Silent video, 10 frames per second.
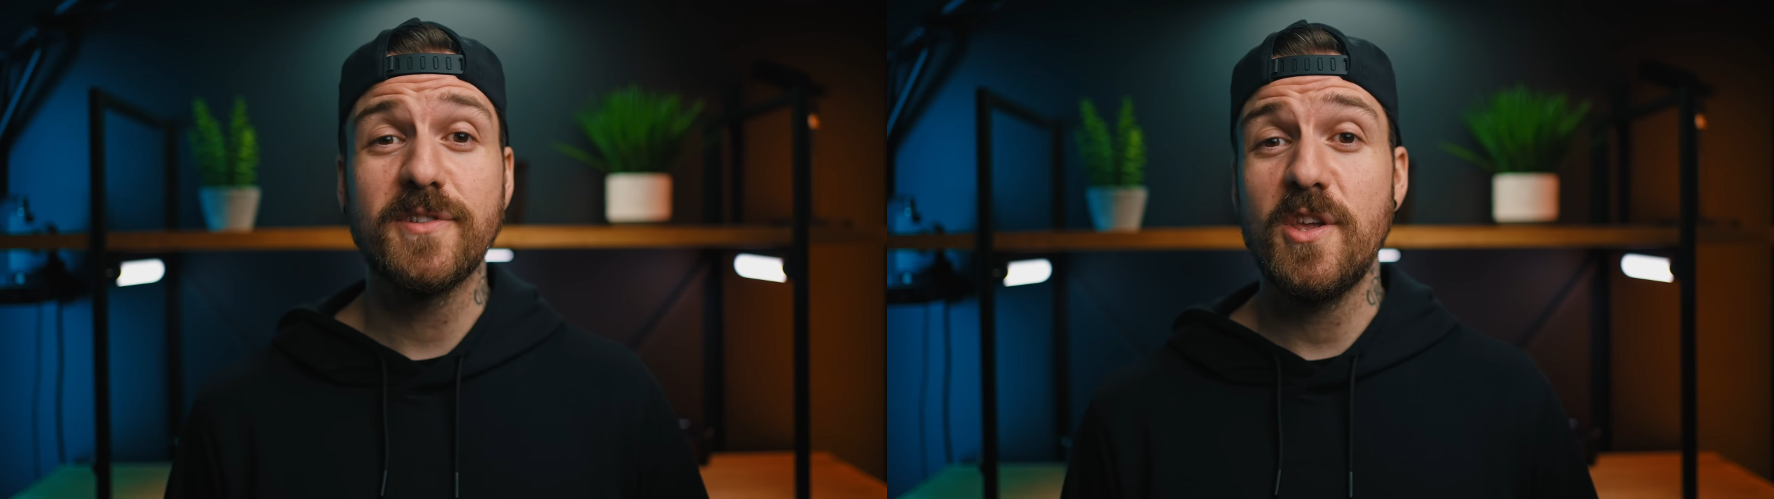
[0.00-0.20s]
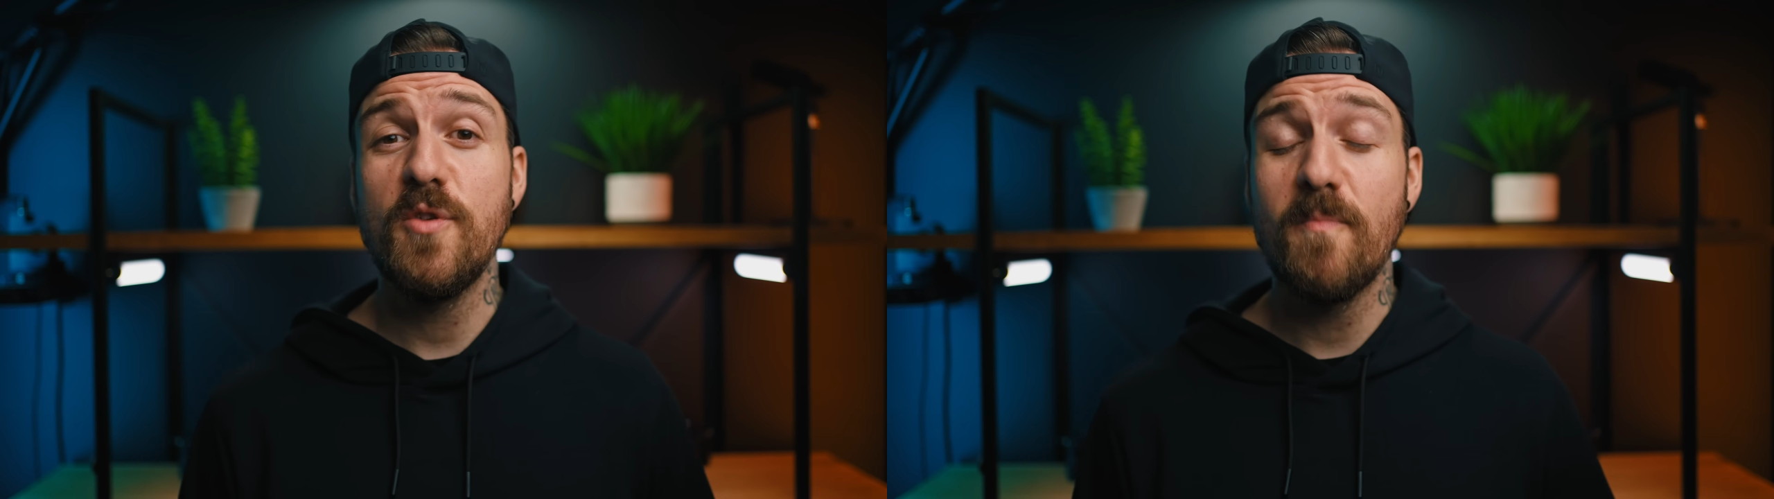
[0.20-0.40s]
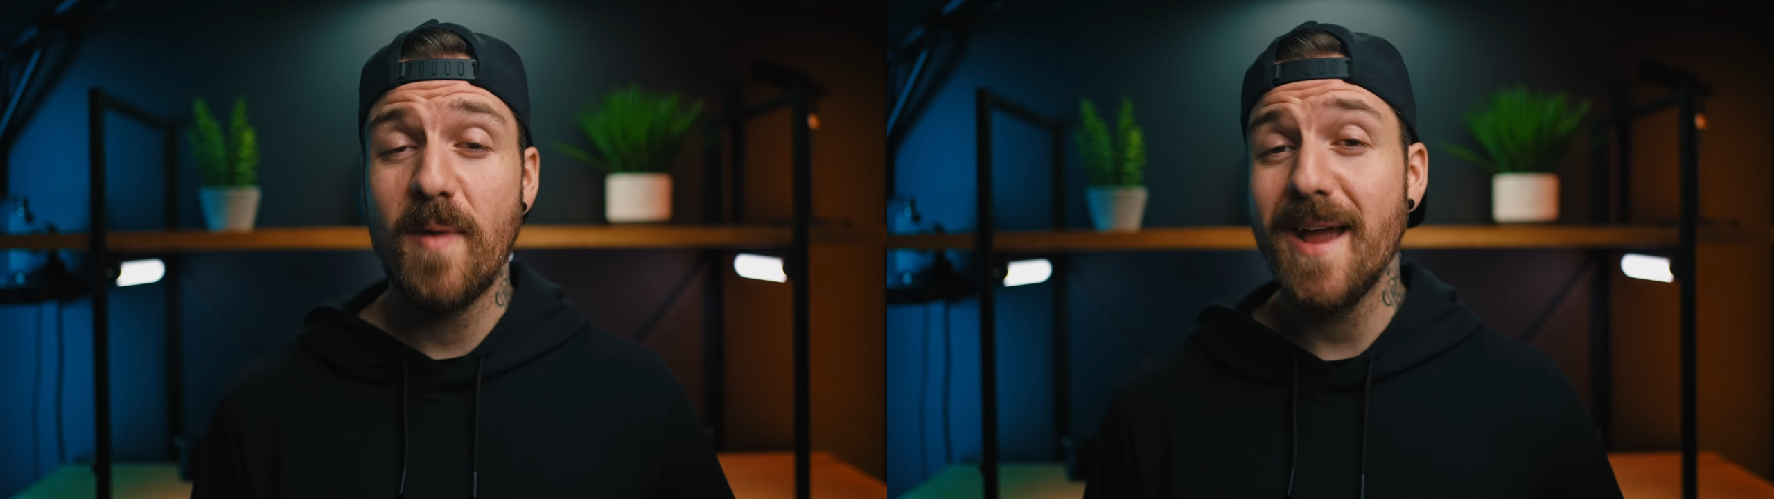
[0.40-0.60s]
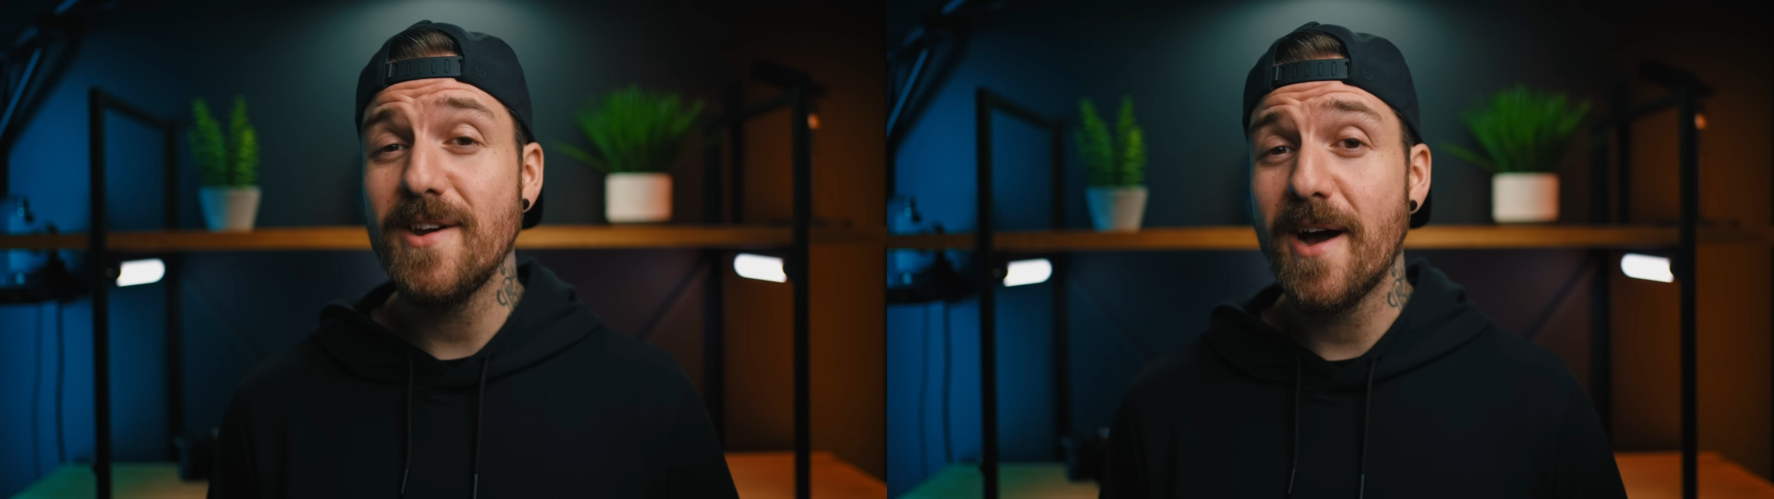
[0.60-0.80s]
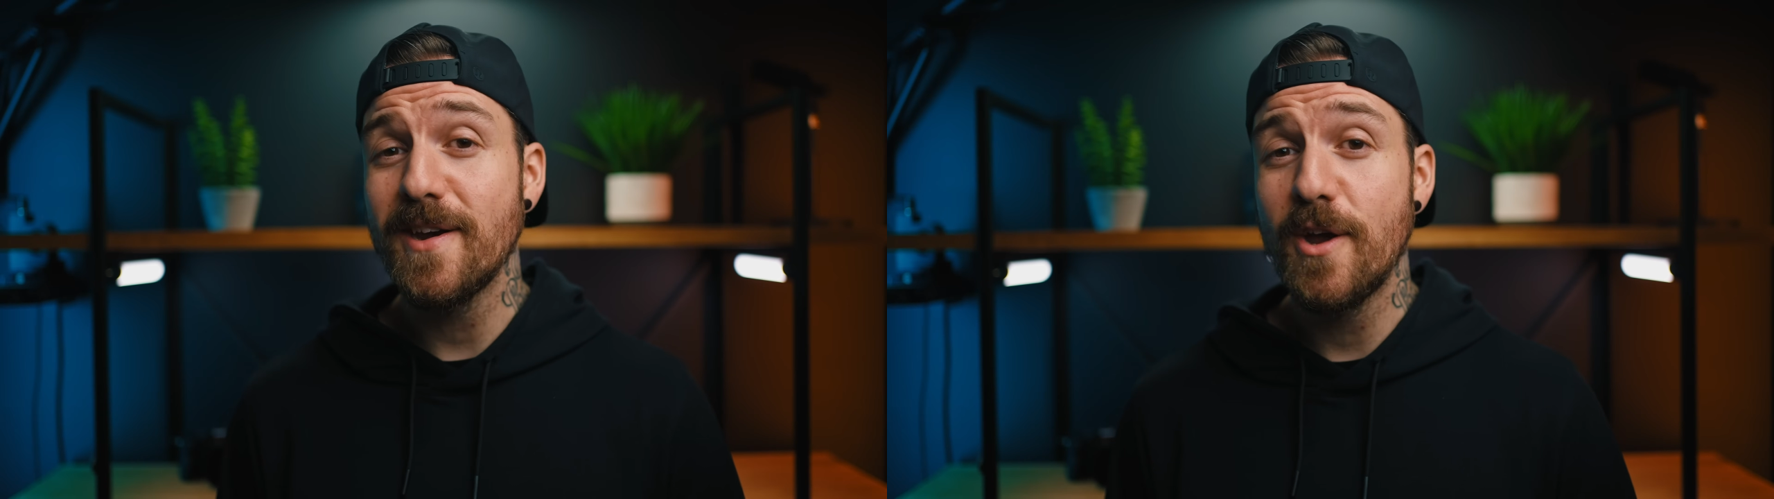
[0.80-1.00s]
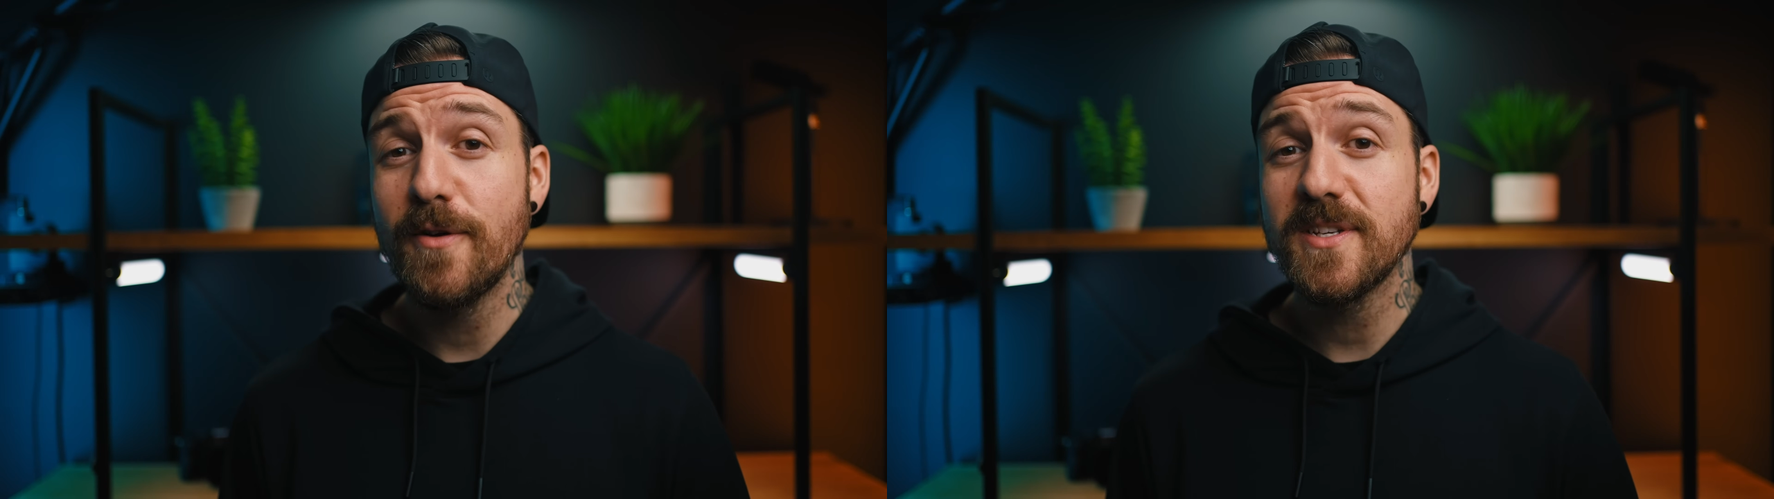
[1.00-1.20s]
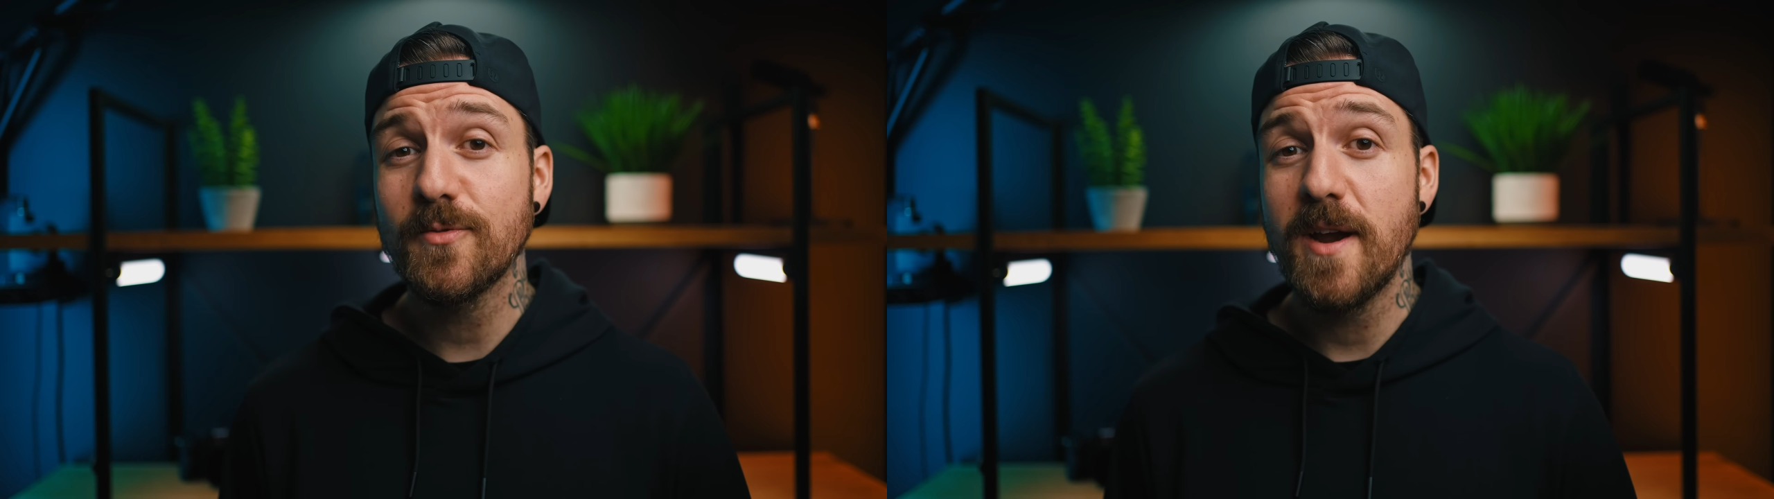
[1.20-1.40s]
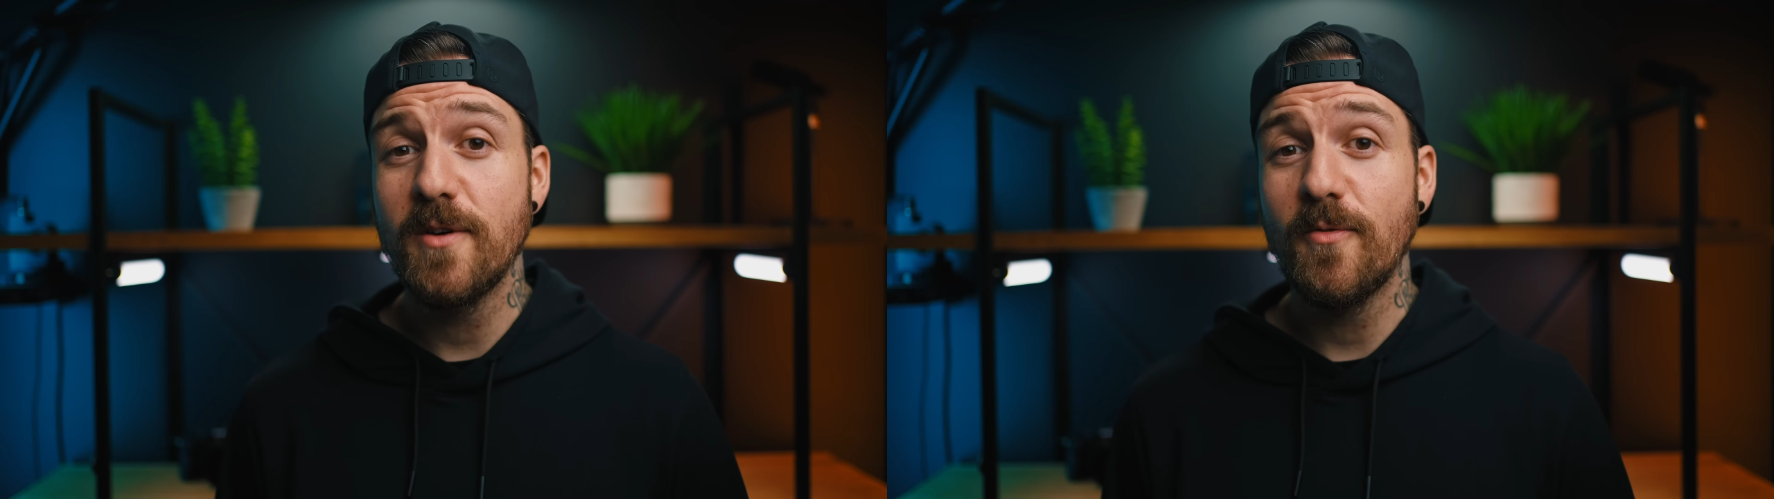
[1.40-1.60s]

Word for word: that you might not notice right